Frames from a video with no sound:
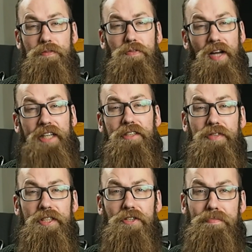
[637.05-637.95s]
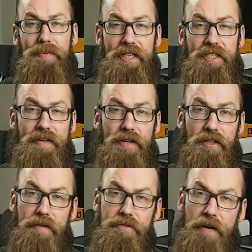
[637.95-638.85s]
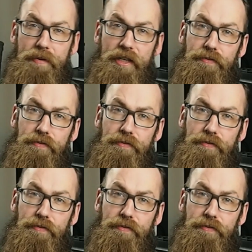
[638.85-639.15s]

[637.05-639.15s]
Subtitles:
If you liked the video, please give it a thumbs up.